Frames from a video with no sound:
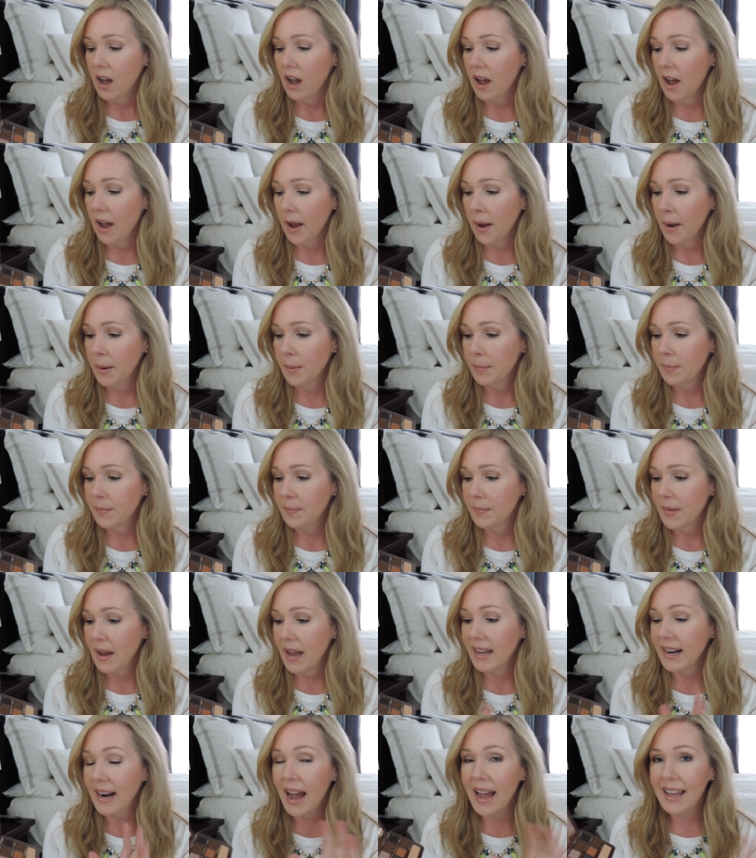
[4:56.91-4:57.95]
Um,
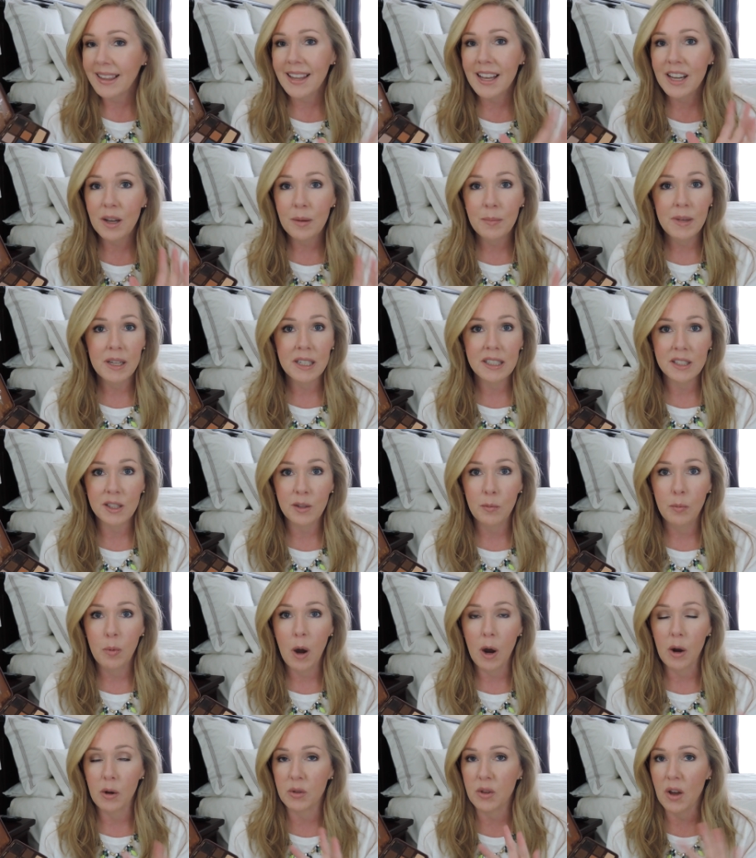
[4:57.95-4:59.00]
and I like a mix of
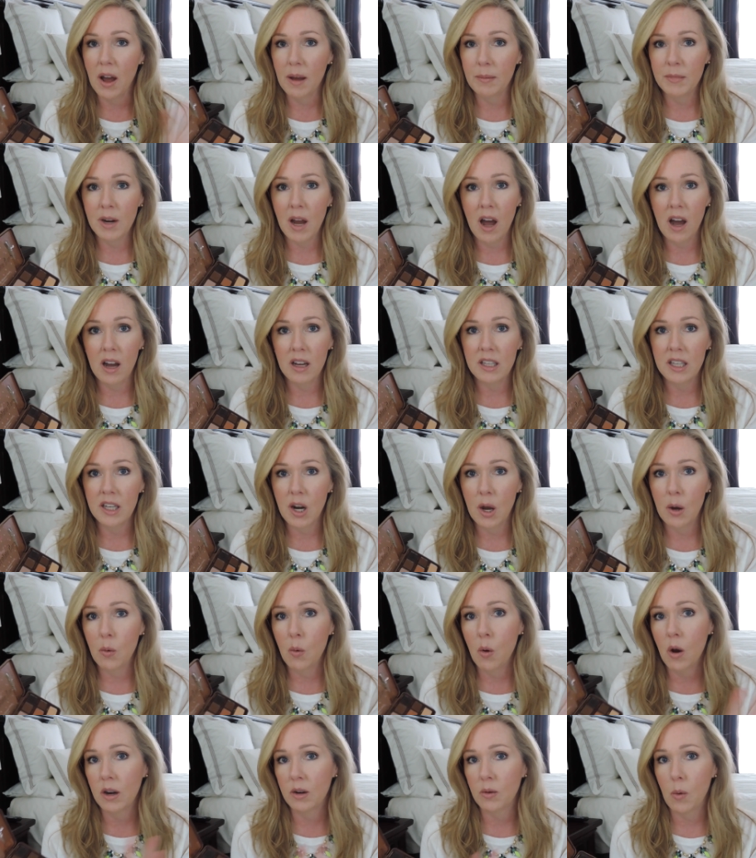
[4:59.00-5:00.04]
both. I'm not, you
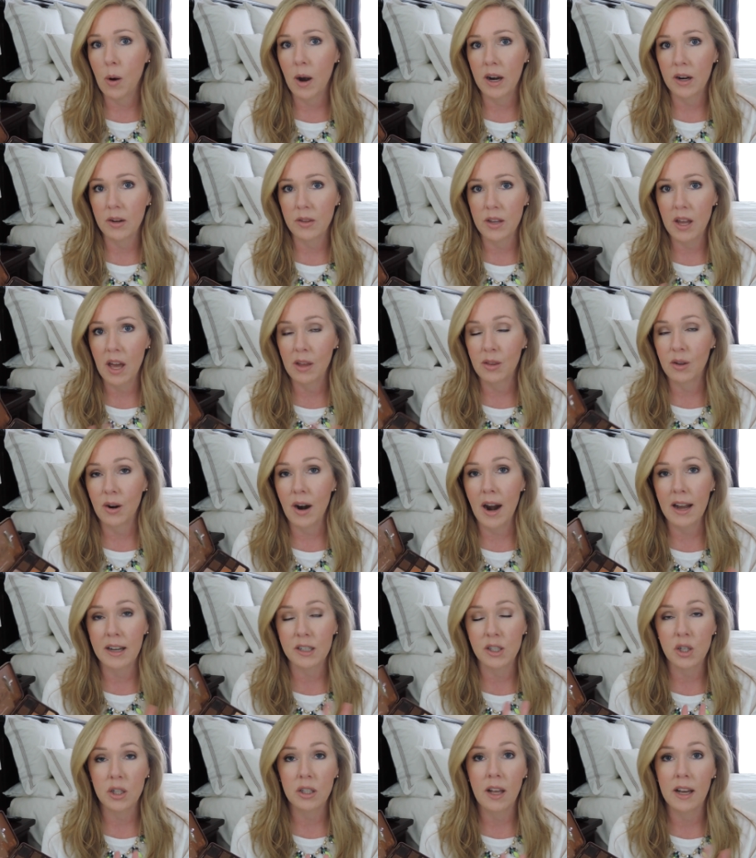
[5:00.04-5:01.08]
know, one way or the other. I
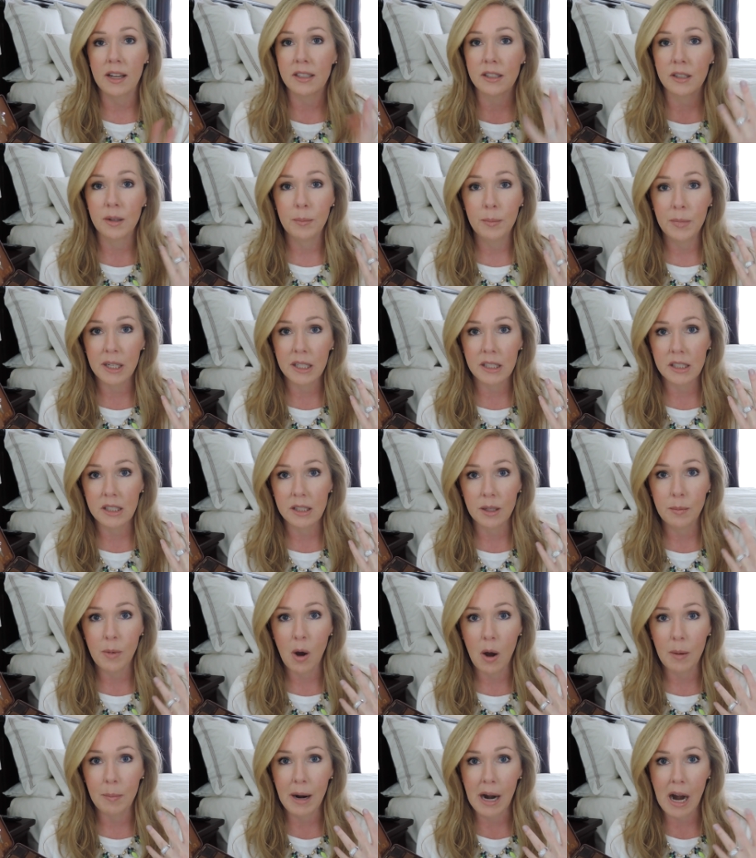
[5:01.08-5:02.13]
actually likes to mix
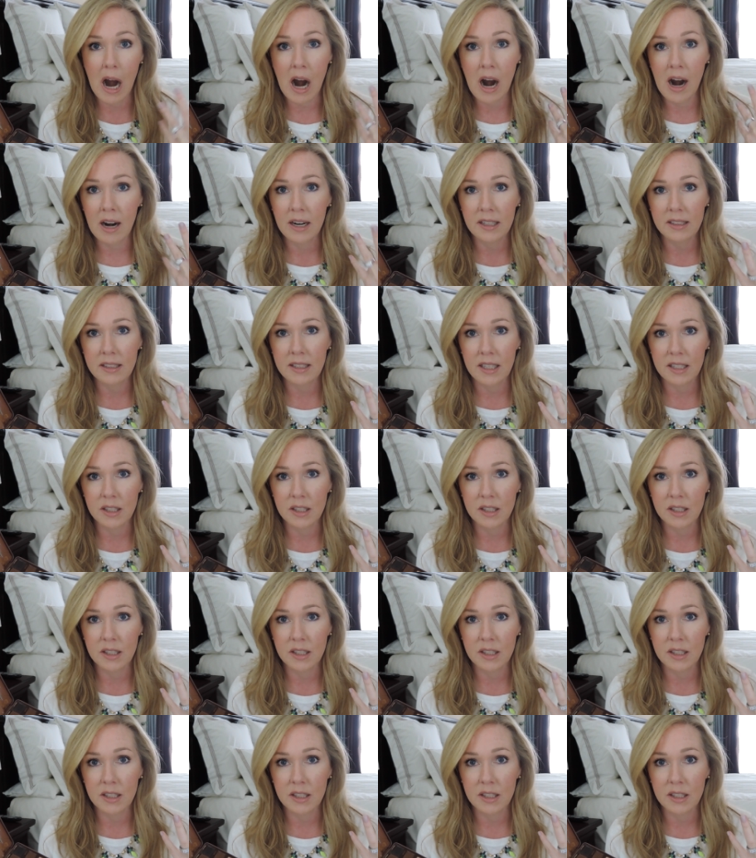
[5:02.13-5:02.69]
them on my eyes.